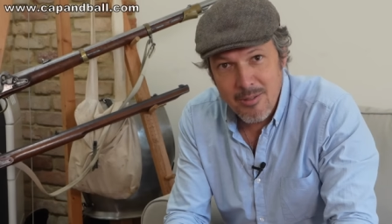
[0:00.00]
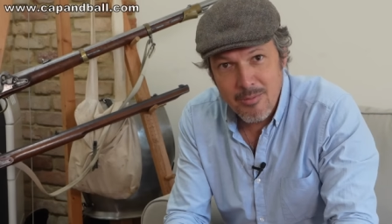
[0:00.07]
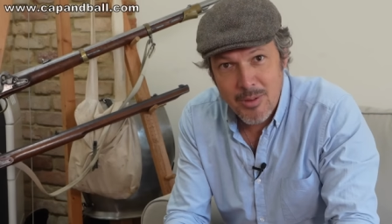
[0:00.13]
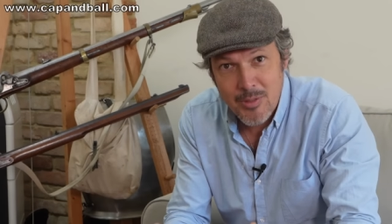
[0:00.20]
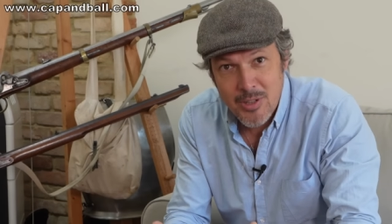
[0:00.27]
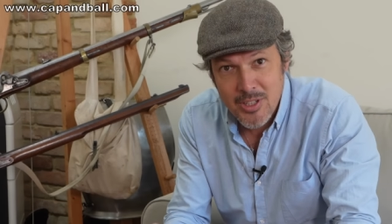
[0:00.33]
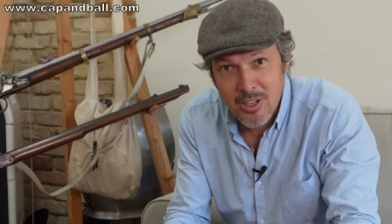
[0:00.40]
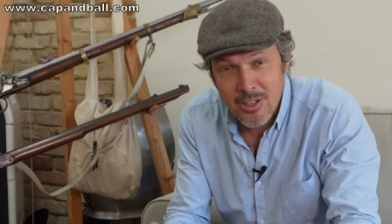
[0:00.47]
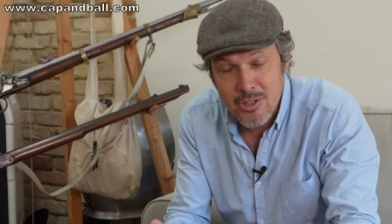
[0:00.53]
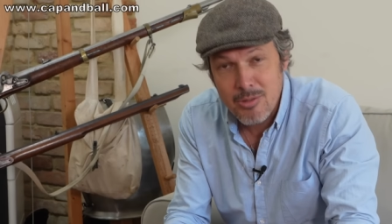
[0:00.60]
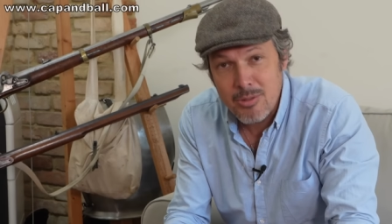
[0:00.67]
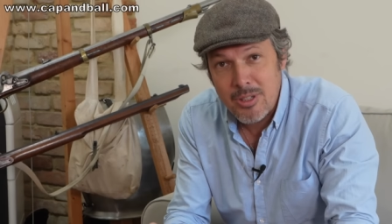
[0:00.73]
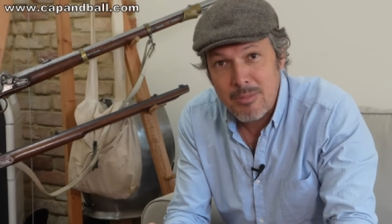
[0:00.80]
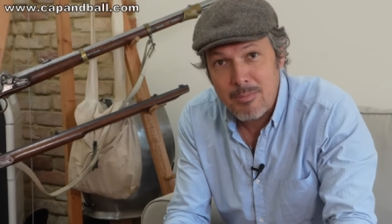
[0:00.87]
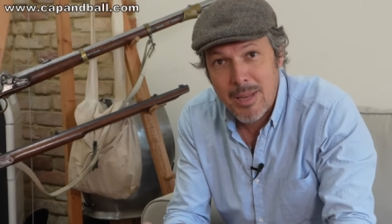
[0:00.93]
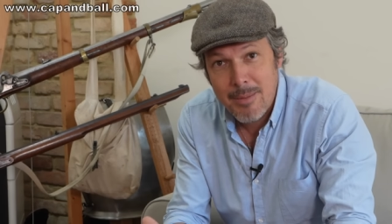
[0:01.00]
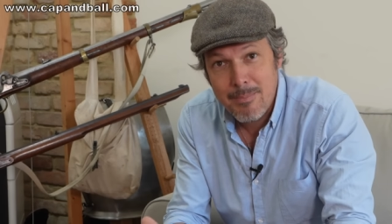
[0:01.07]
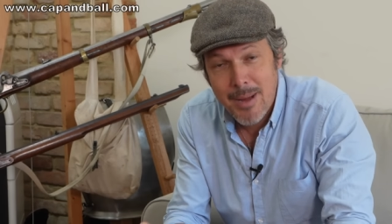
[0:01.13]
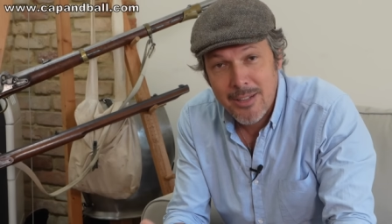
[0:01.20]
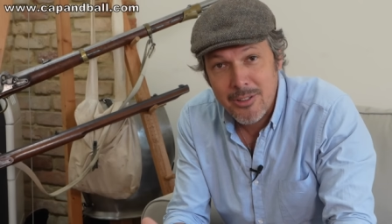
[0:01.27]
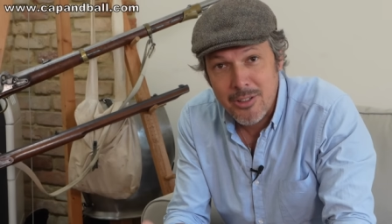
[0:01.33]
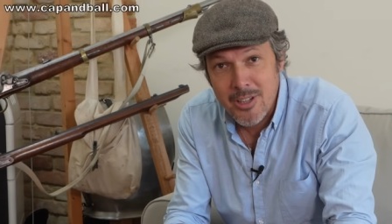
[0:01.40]
When we start shooting black
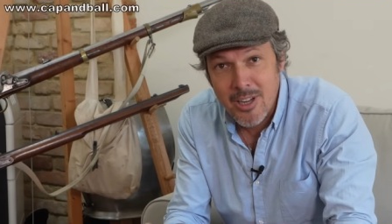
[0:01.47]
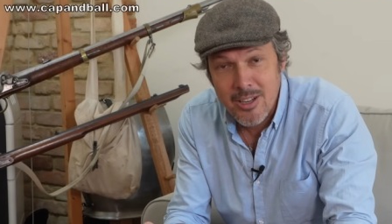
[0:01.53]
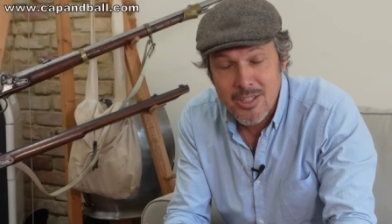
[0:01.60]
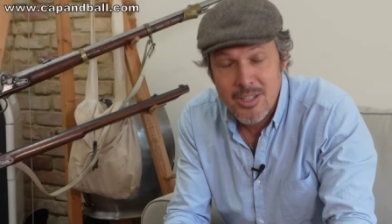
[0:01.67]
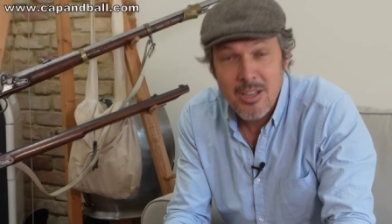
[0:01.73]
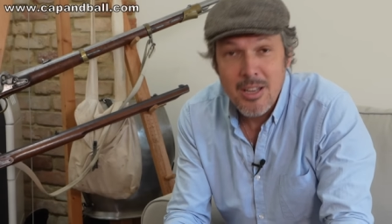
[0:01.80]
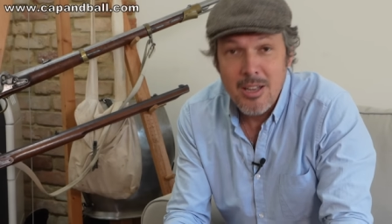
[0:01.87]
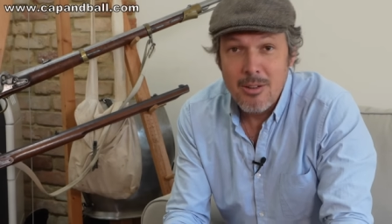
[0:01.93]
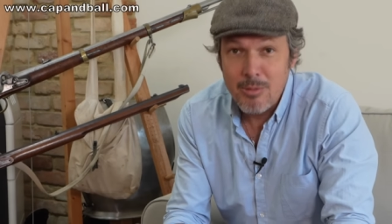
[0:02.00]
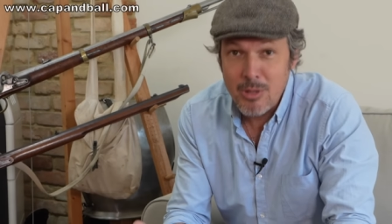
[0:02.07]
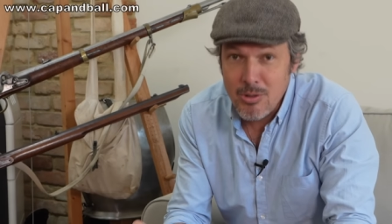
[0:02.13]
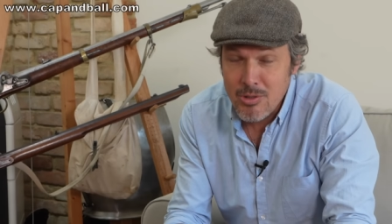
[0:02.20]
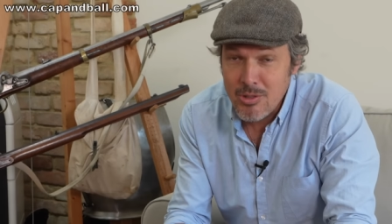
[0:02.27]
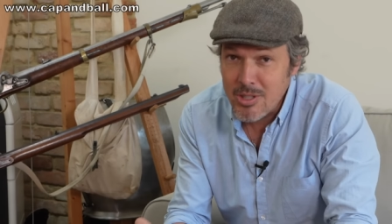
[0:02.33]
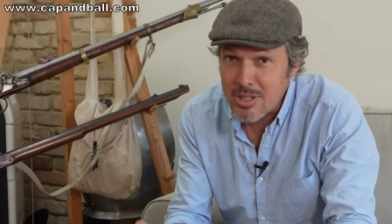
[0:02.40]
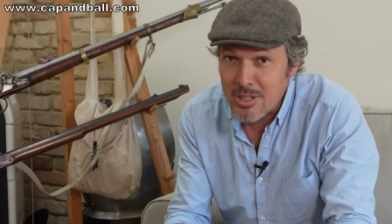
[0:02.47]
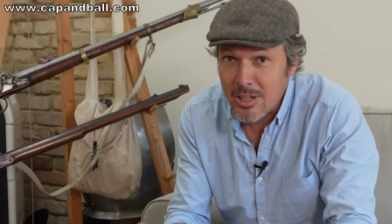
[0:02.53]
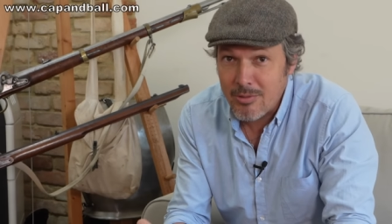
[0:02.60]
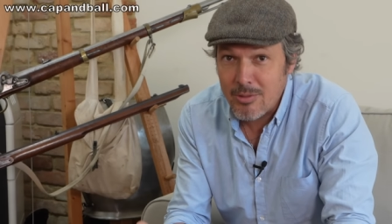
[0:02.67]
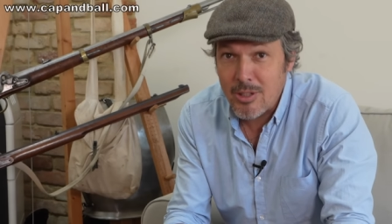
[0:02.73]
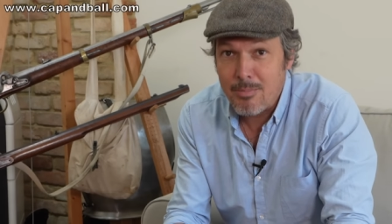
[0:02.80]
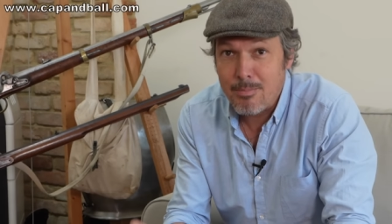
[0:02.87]
powder guns, we usually
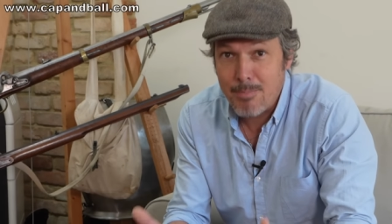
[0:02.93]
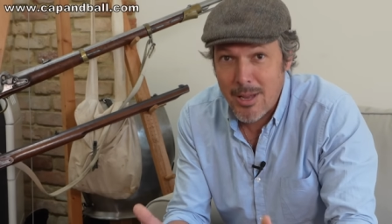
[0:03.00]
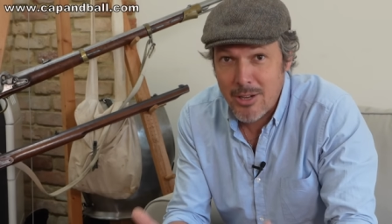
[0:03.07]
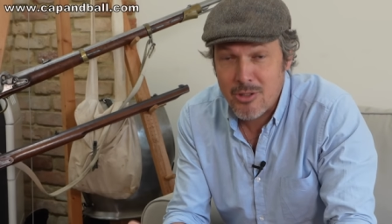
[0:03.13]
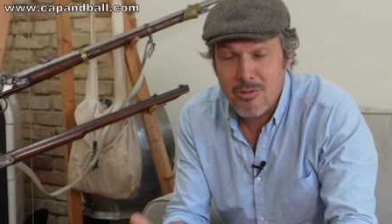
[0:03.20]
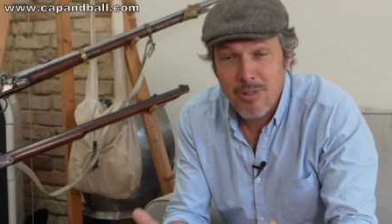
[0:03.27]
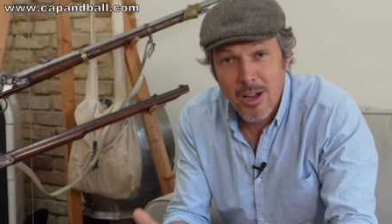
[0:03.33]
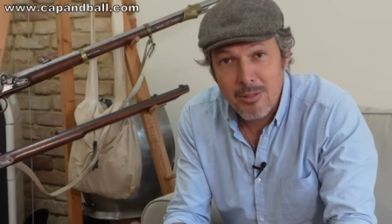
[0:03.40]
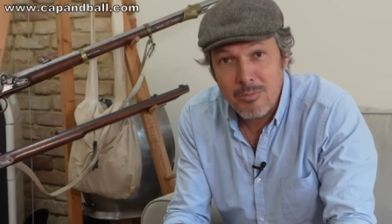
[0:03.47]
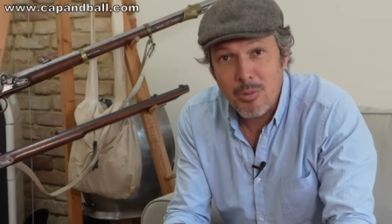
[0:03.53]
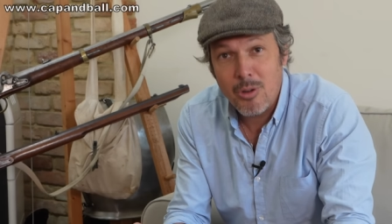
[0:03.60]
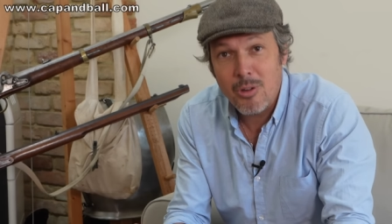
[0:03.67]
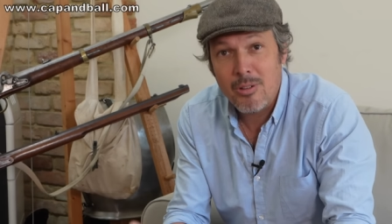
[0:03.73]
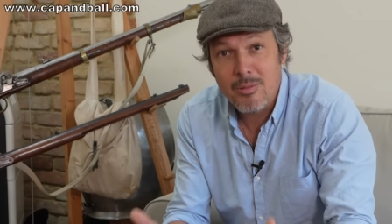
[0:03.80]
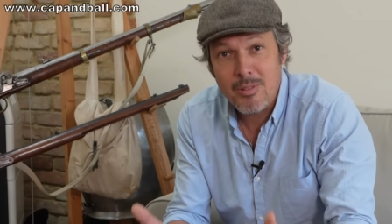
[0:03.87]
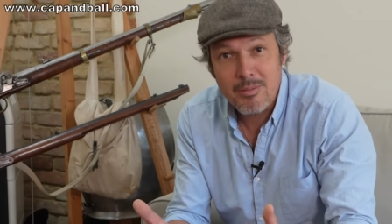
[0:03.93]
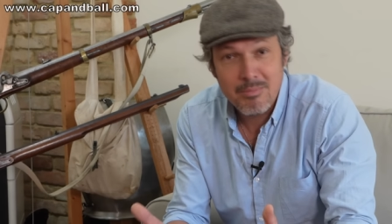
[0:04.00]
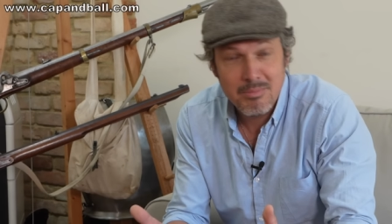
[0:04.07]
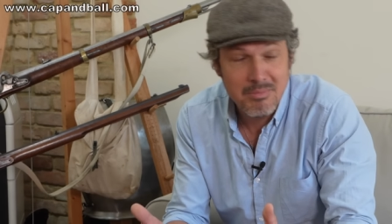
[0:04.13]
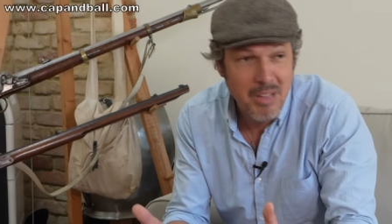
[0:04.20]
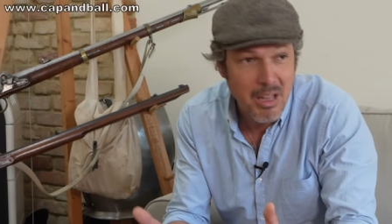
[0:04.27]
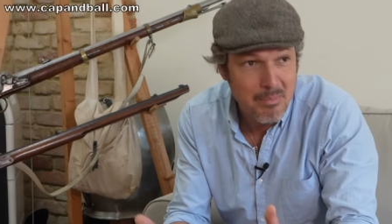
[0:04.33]
start with a patch round ball
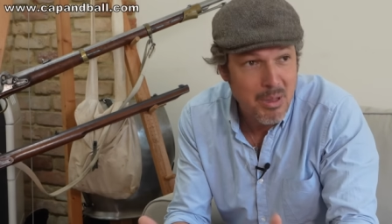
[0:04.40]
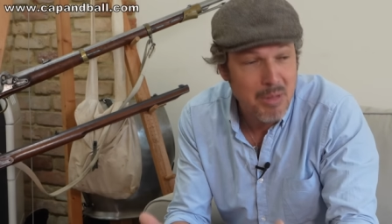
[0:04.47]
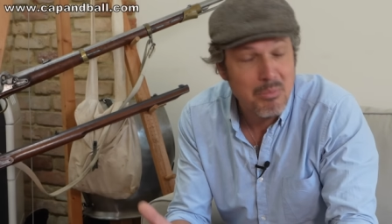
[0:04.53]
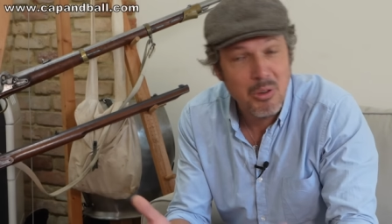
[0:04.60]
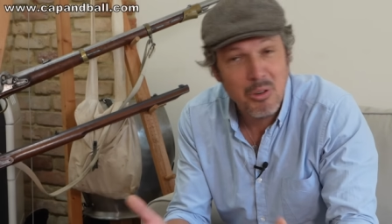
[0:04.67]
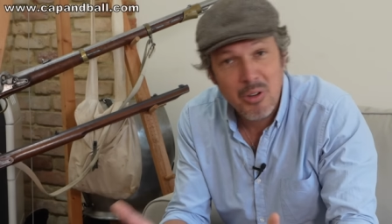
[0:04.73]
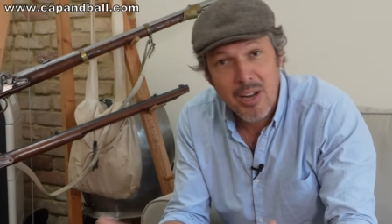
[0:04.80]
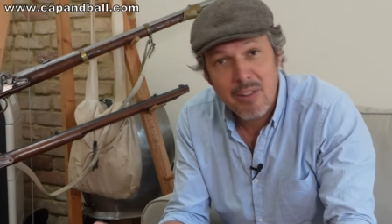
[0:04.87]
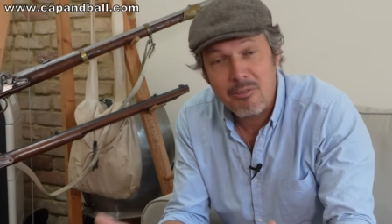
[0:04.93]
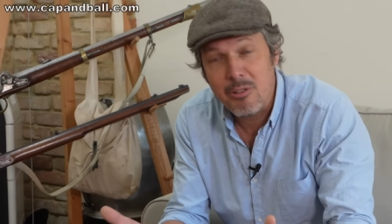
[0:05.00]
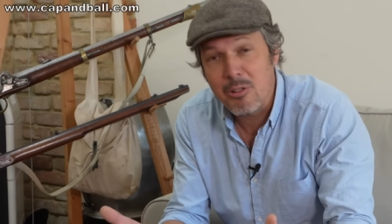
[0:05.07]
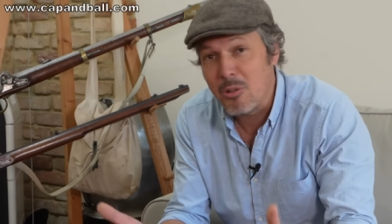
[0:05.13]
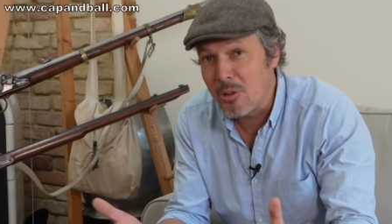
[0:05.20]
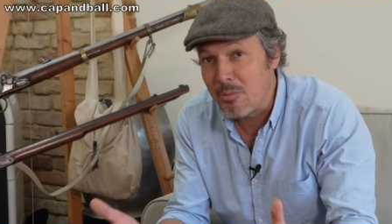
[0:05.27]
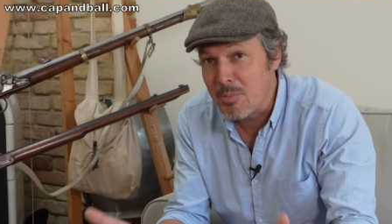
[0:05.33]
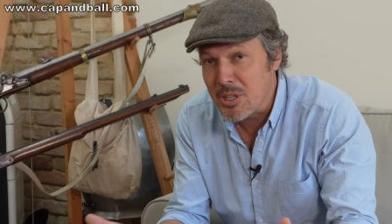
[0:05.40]
cap and ball rifle or